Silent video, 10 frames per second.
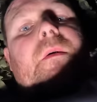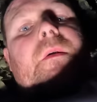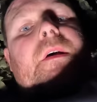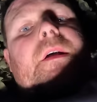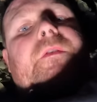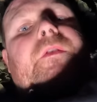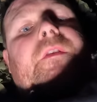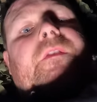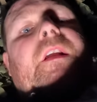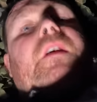Right, so
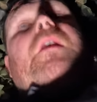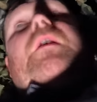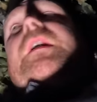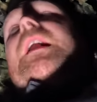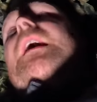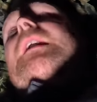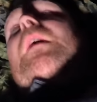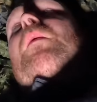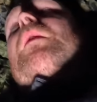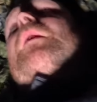it's 10 o'clock at night
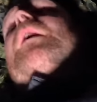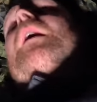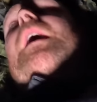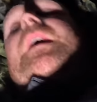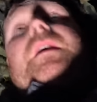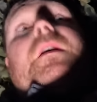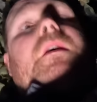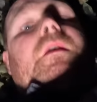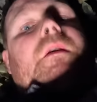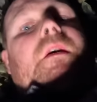now.
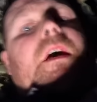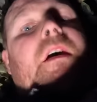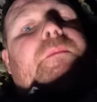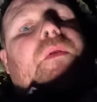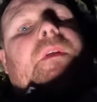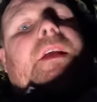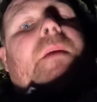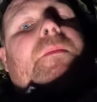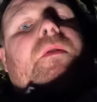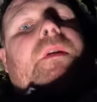I've put the
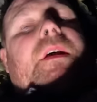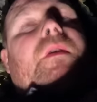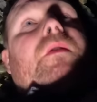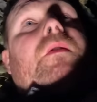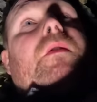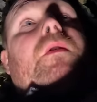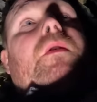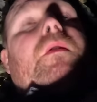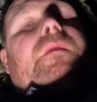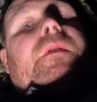camo on it
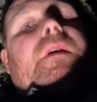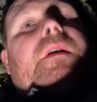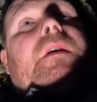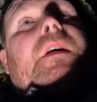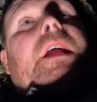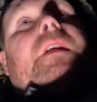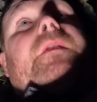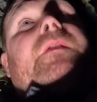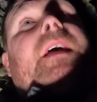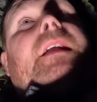over the
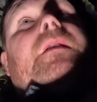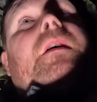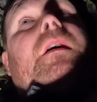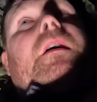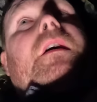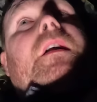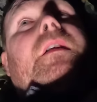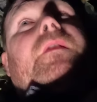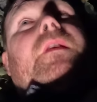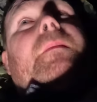tent
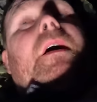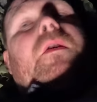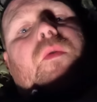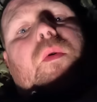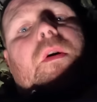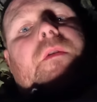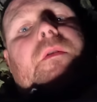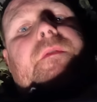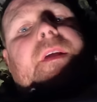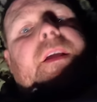and it's about a quarter
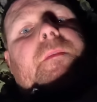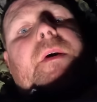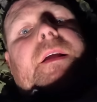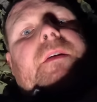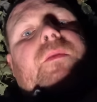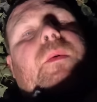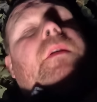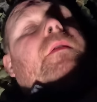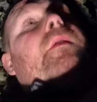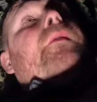over e-bike as well.